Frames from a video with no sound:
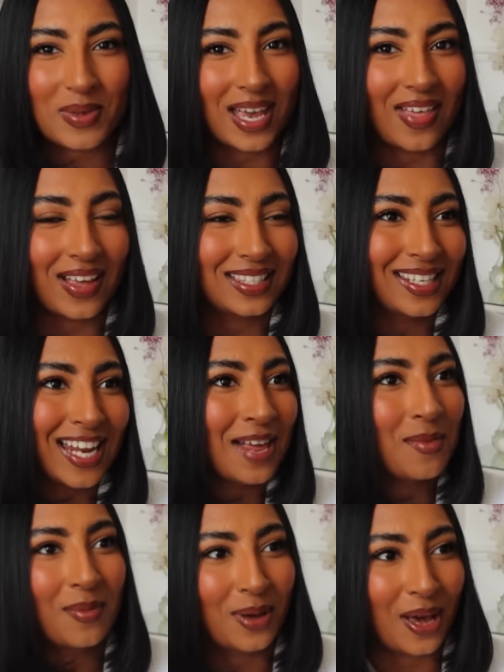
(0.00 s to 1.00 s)
But yeah, that's the
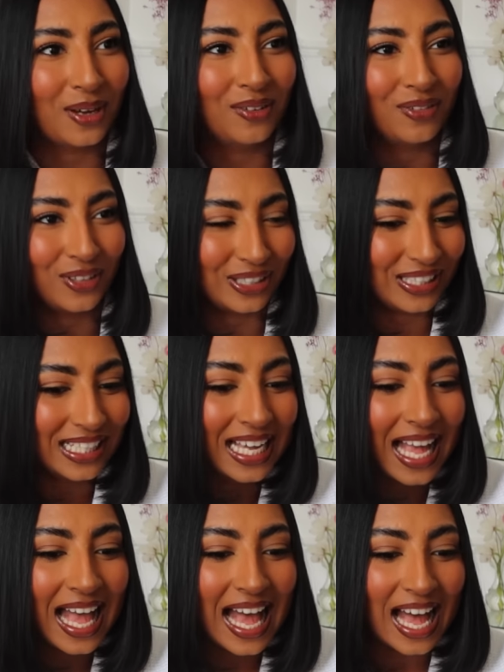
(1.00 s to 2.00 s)
dilemma I'm going through.
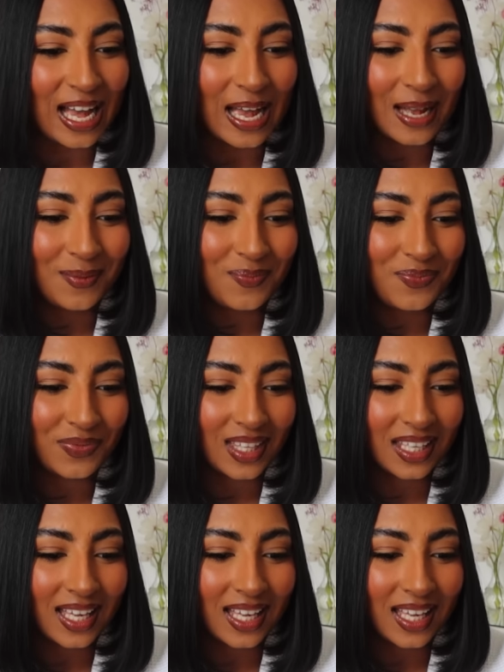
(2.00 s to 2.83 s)
But